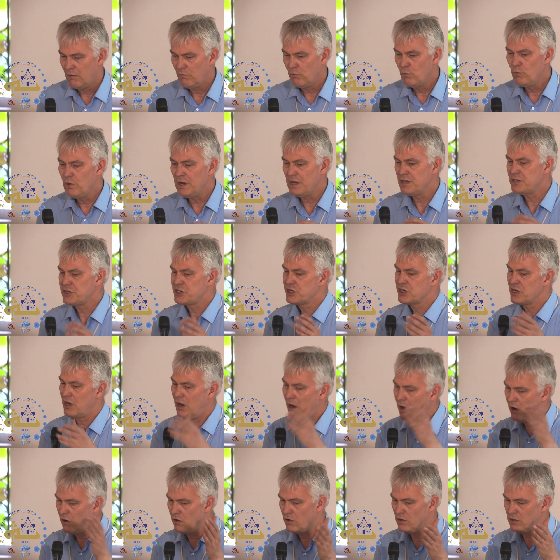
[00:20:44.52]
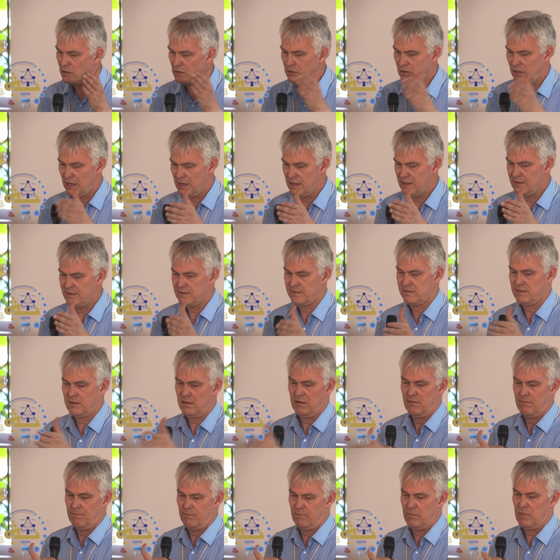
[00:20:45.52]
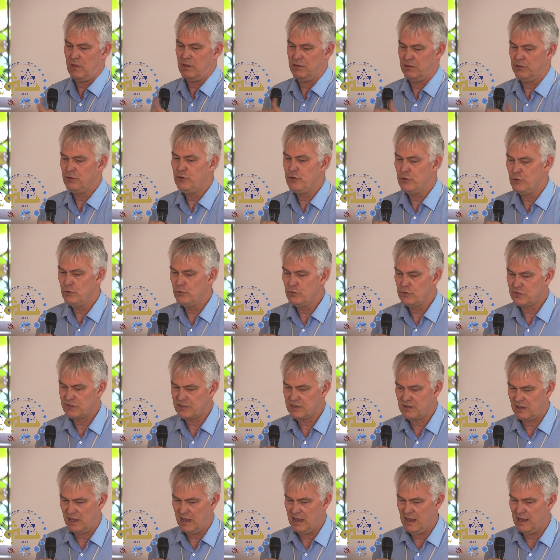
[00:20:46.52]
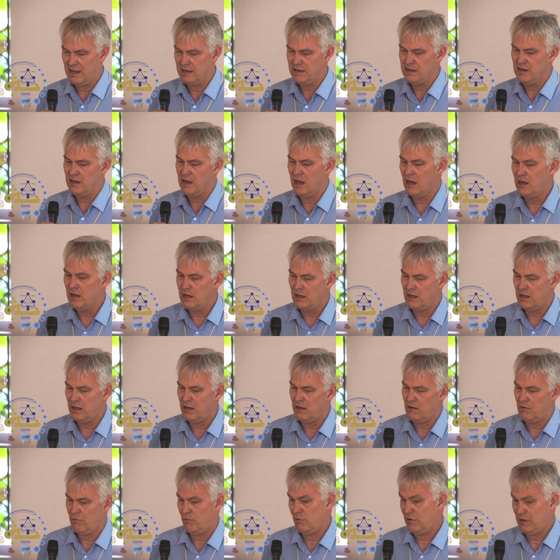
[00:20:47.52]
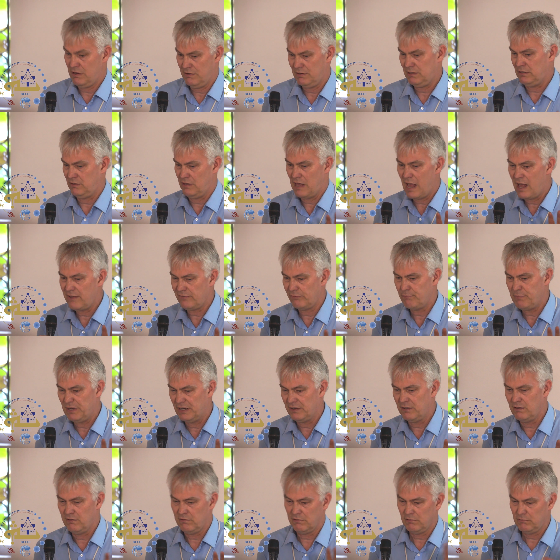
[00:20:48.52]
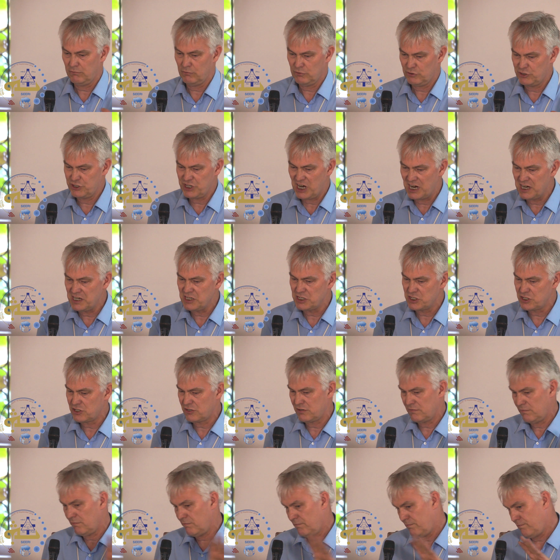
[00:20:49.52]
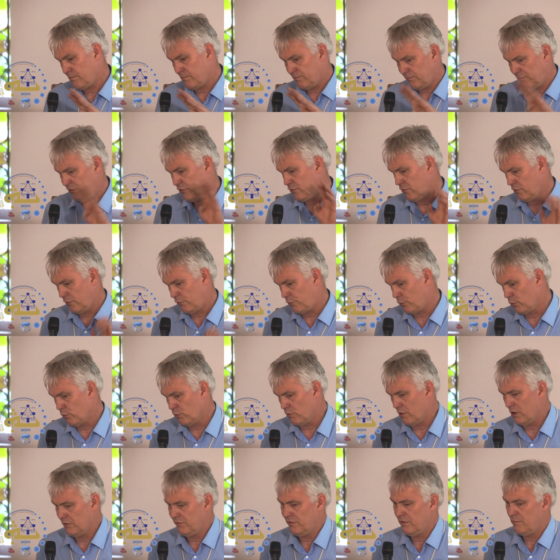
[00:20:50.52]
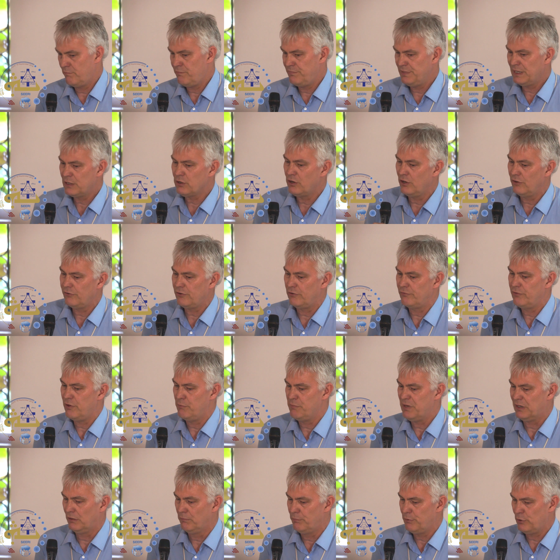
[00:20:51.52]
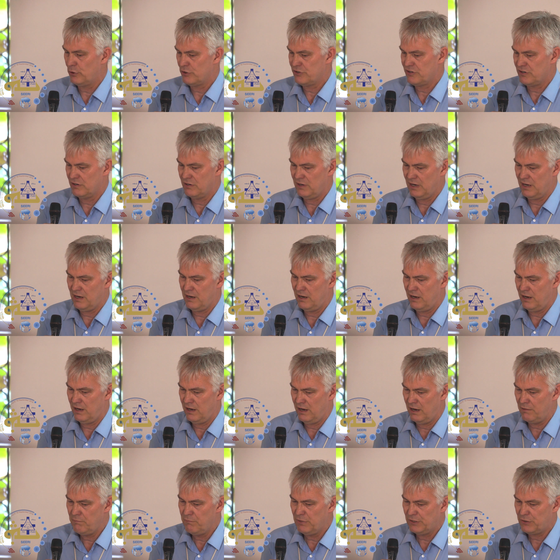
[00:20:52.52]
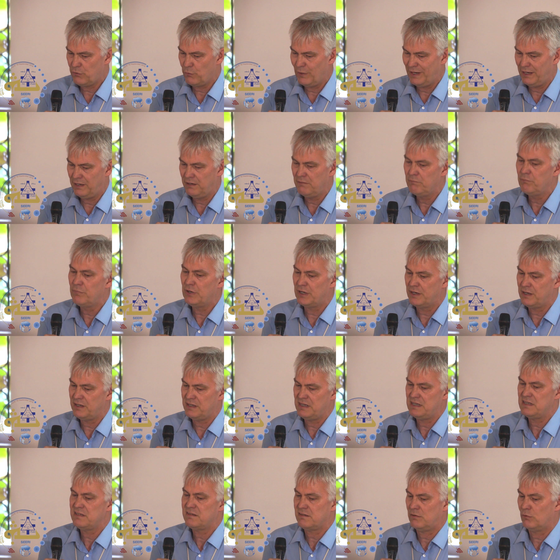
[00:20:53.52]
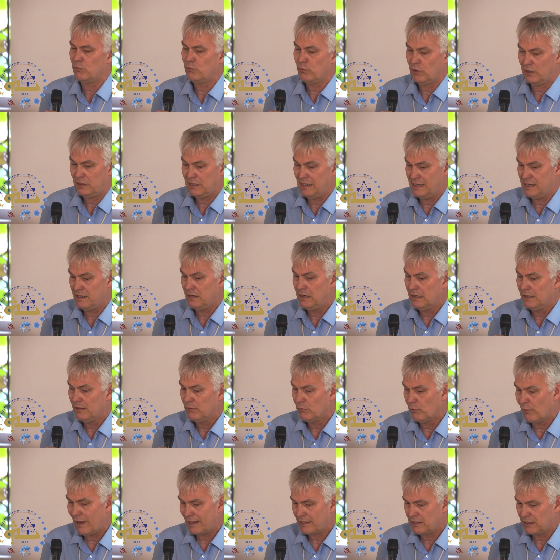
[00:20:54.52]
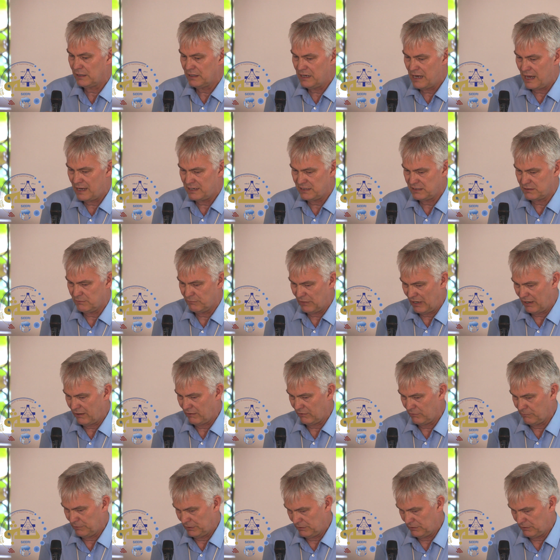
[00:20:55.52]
which all is used in, has been changed through because of the Middle Persian in between, but it is clearly recognizable.